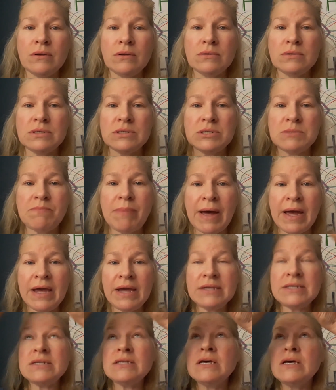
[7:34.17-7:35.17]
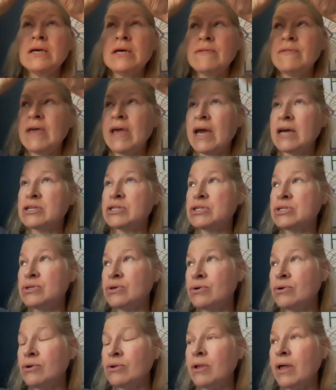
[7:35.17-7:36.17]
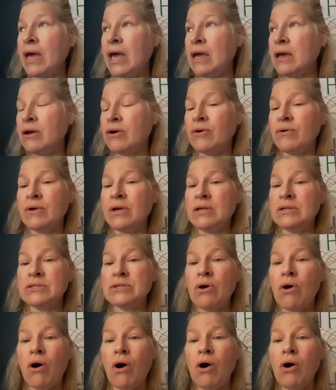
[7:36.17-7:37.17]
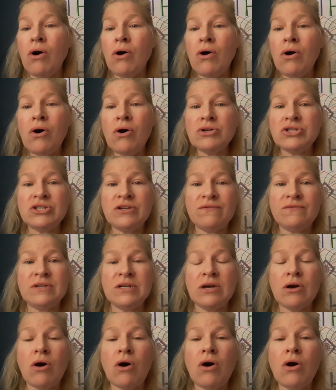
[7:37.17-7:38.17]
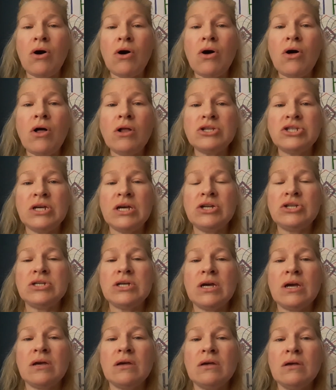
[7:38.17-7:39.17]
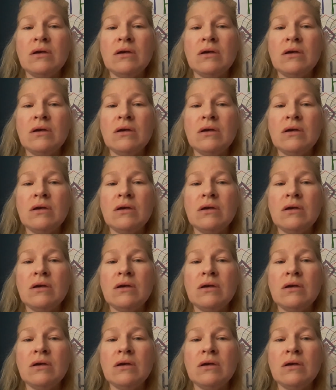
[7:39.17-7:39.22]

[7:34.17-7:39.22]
Despite the external anchorings all shifting, all changing,